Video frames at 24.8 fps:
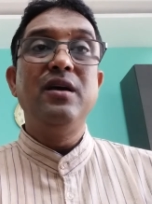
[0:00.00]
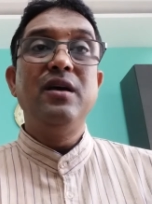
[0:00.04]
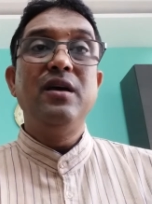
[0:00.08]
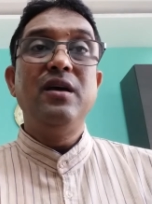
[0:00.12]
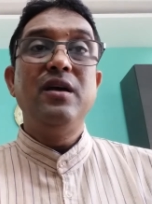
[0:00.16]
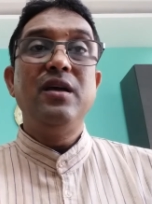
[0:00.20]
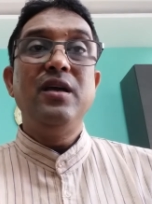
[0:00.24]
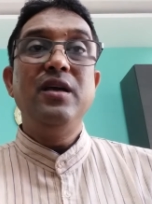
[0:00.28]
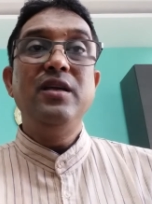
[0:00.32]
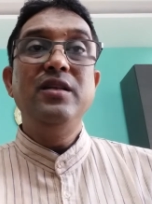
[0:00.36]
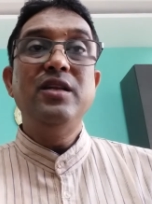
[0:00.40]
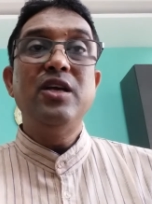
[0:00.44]

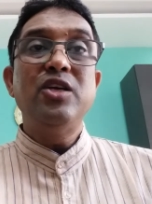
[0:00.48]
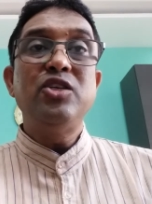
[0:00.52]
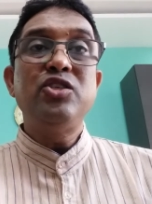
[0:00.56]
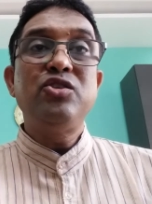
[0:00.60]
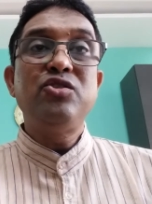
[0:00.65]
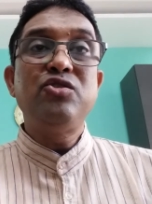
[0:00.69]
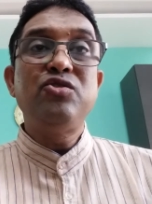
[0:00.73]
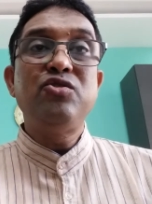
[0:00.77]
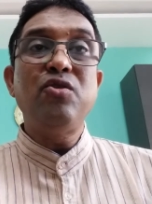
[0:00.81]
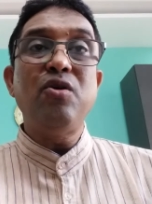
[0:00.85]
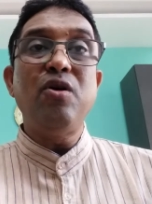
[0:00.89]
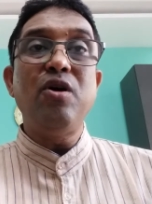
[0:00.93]
in a
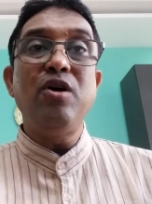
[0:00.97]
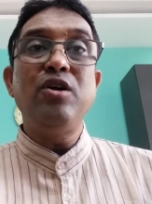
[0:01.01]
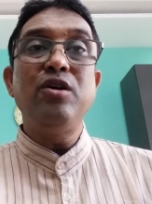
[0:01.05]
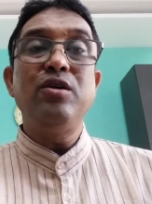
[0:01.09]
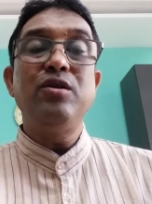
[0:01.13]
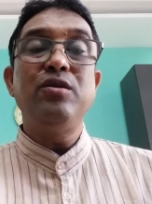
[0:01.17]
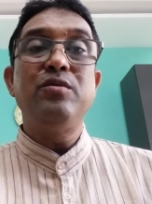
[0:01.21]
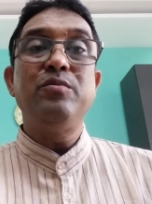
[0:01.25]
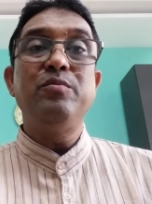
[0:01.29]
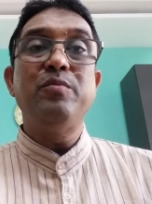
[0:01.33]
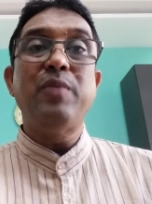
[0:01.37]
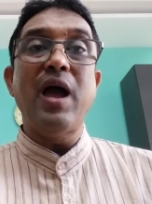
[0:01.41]

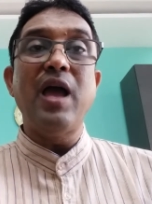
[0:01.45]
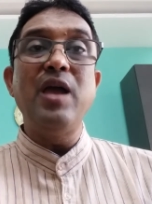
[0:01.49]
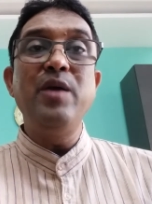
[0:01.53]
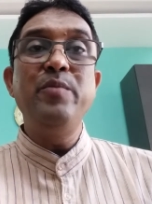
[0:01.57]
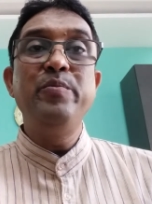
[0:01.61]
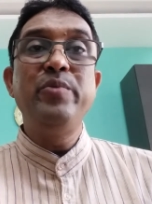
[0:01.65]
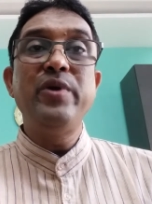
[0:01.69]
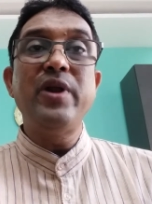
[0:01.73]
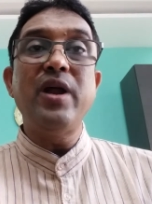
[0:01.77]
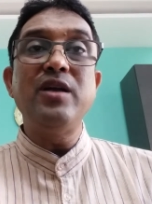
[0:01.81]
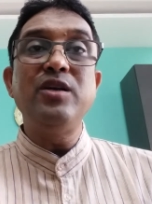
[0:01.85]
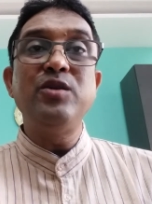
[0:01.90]
strong,
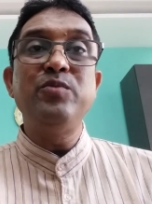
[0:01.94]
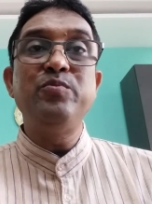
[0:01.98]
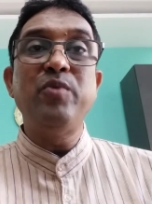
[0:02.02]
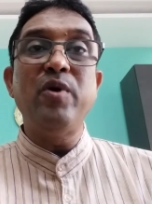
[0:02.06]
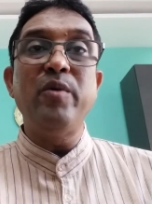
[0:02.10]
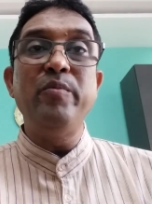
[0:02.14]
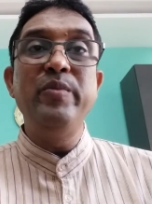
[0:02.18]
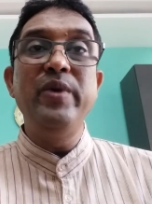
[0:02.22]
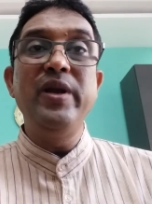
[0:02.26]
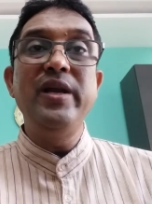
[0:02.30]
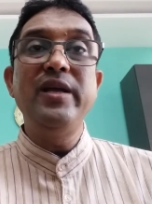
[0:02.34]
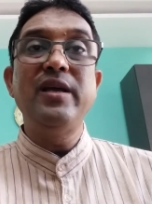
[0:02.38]
vibrant
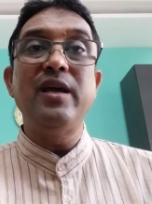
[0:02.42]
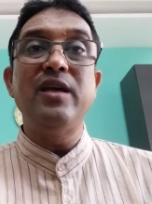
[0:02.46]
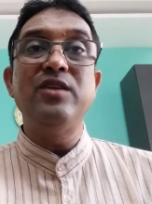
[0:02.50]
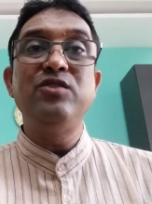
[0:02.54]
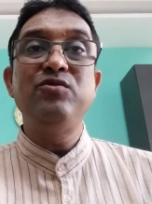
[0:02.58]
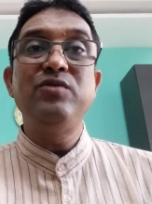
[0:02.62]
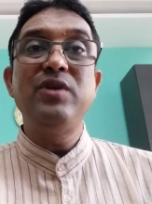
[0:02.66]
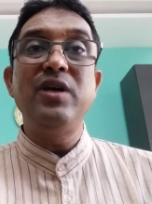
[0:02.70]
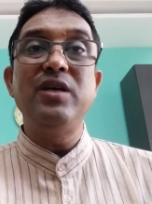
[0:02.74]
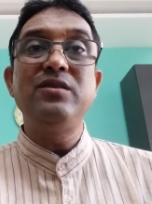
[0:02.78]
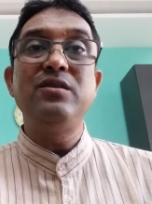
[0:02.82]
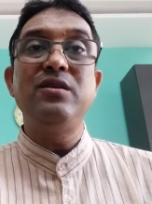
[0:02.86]
public
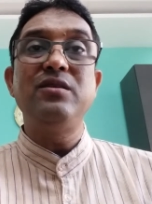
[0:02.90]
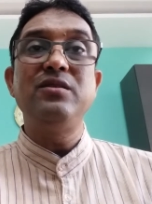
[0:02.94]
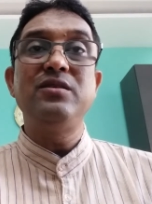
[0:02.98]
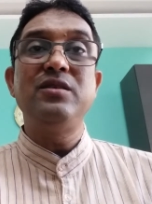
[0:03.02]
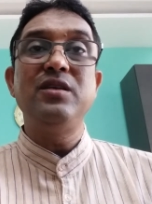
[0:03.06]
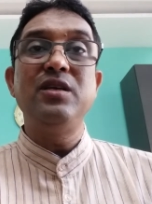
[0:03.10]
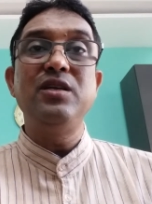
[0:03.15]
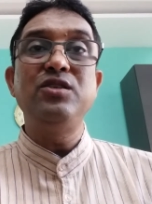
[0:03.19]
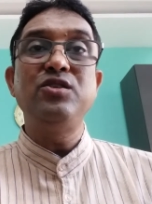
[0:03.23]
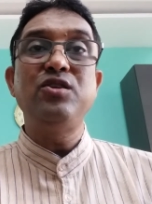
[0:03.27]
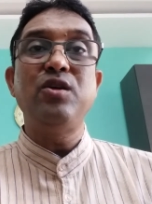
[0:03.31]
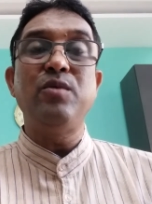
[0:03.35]
education
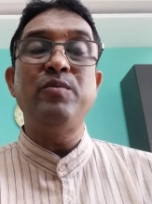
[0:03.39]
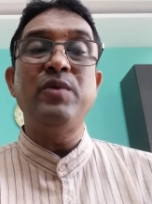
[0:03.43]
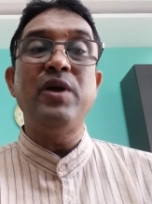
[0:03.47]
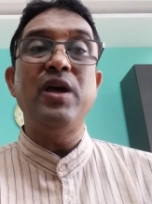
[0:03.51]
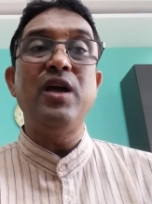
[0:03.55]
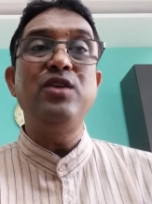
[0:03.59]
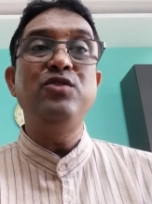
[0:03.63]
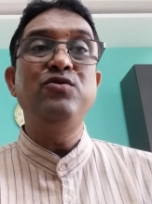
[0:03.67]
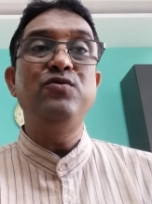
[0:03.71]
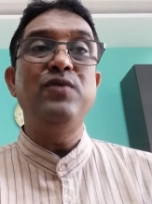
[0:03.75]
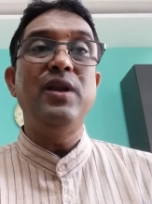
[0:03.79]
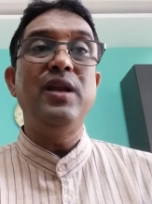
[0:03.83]
system,
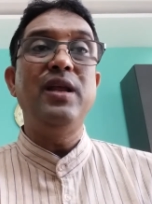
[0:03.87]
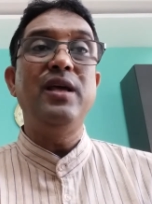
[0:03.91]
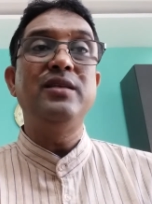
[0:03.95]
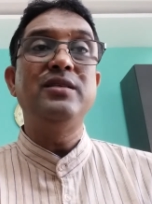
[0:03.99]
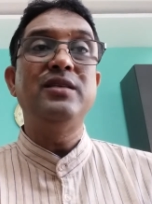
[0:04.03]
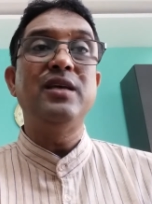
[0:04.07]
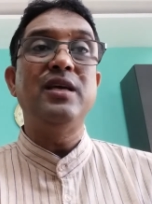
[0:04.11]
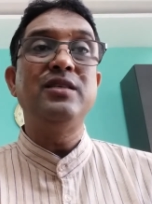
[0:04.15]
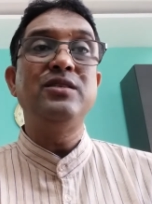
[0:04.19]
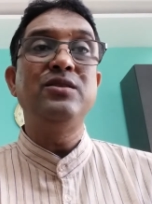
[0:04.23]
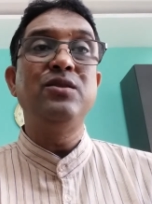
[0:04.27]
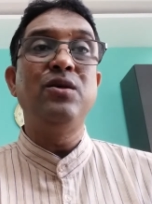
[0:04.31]
as well
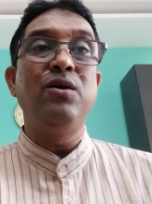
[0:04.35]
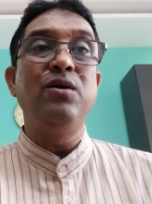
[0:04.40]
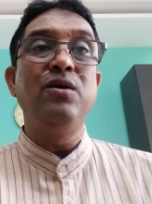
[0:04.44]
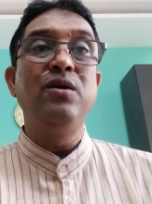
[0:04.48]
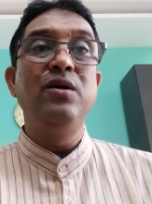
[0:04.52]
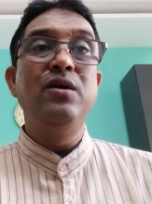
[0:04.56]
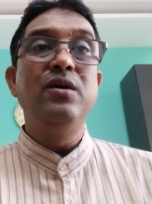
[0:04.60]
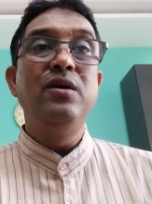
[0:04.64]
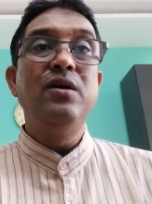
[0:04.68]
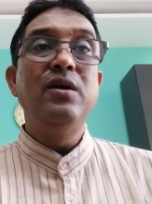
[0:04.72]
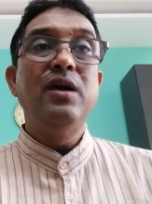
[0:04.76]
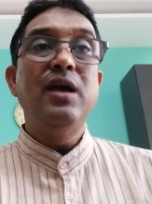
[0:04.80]
as the
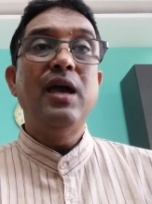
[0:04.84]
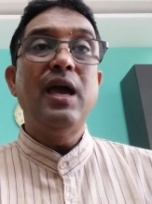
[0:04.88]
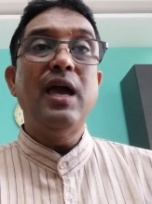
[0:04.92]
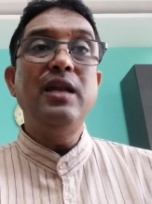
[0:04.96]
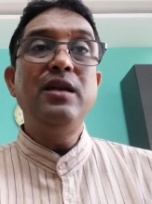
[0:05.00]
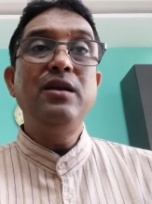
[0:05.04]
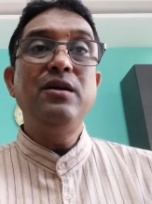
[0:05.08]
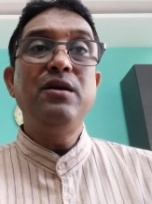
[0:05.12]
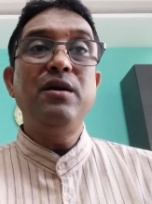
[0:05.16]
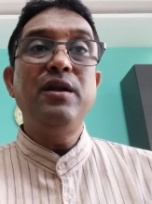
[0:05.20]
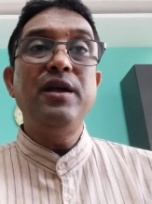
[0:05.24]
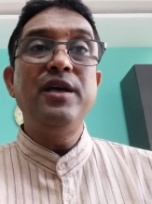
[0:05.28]

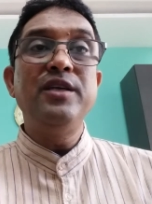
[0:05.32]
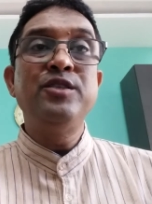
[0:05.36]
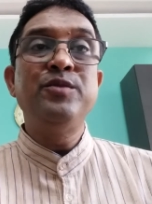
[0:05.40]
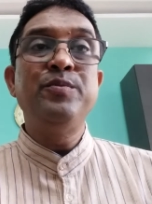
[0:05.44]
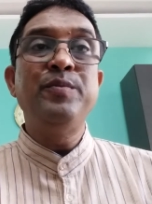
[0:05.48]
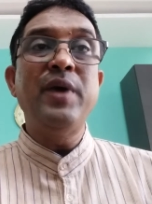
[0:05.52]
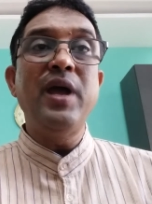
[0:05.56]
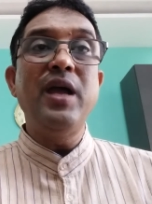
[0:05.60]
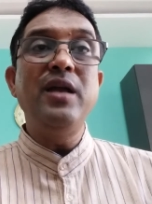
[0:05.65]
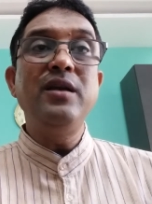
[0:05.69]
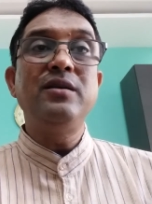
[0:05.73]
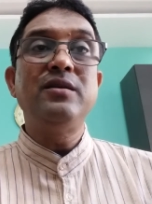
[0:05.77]

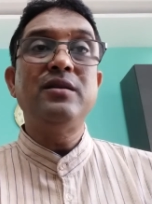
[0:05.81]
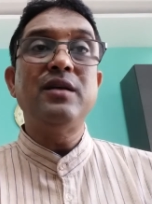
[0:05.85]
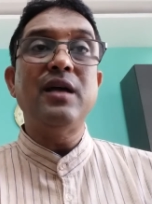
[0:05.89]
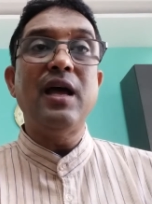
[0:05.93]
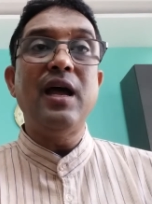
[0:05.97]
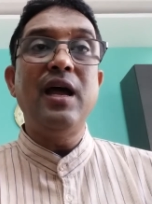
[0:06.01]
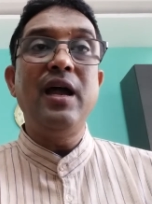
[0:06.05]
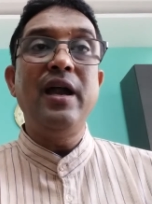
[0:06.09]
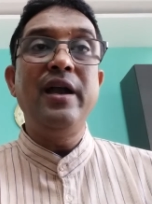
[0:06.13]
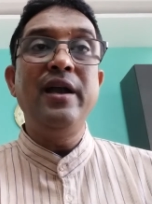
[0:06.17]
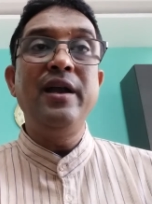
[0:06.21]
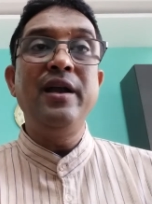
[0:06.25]
encouragement
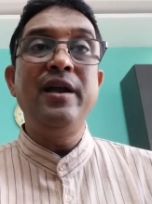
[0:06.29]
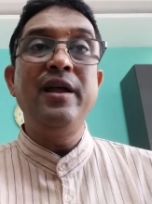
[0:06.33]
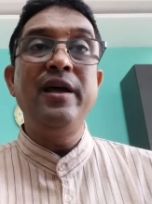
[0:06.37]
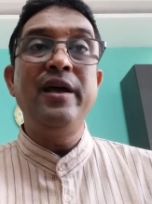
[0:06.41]
and